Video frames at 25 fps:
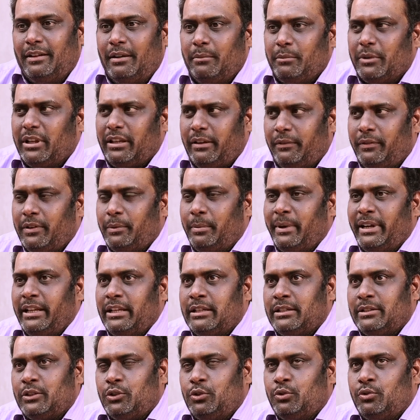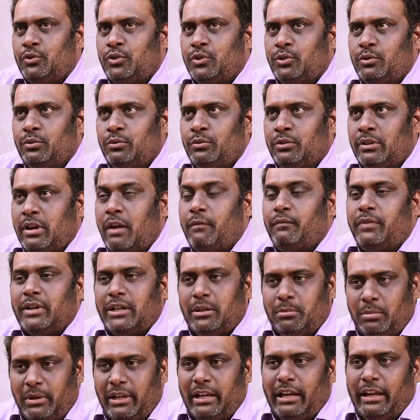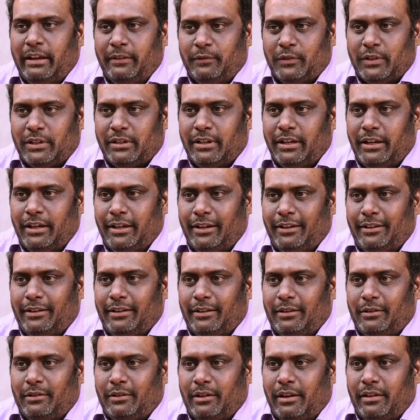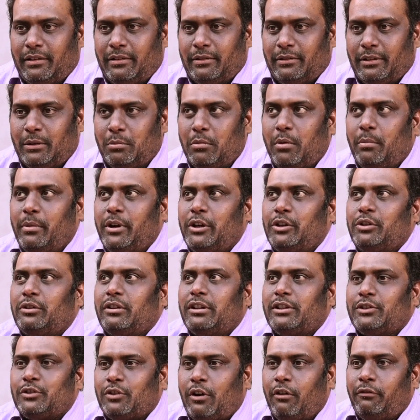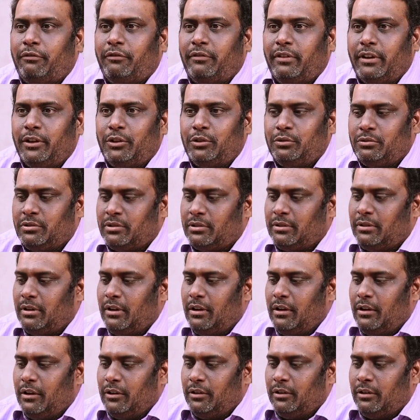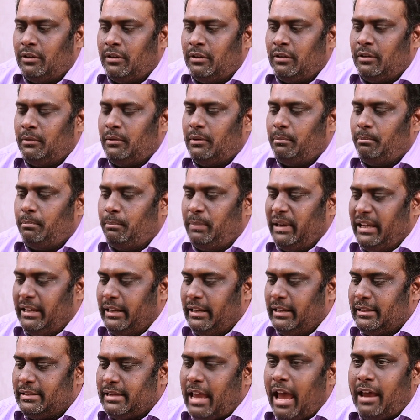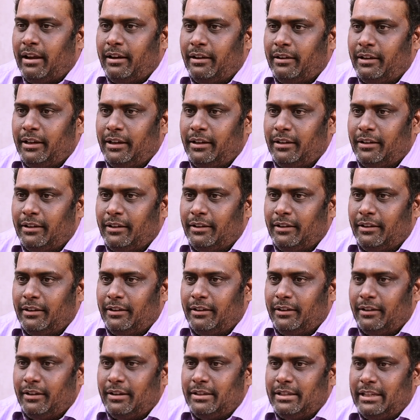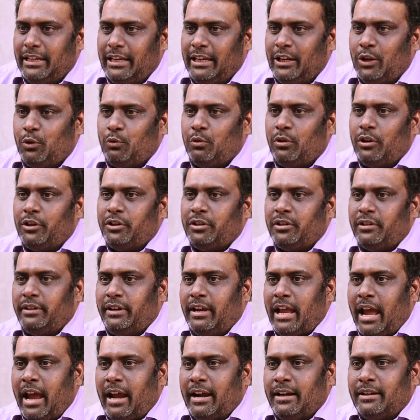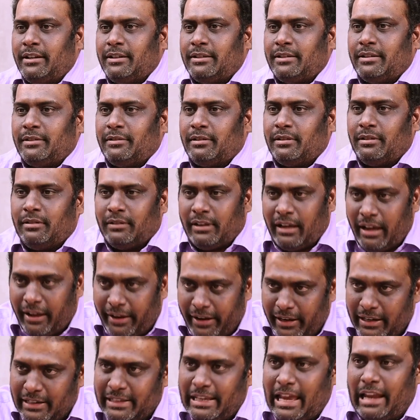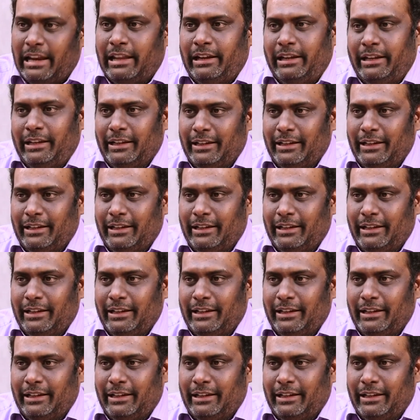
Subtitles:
Because everybody is used to comfortable lives, right? The moment you're a software, your beginning salary is equal to your dad's current salary.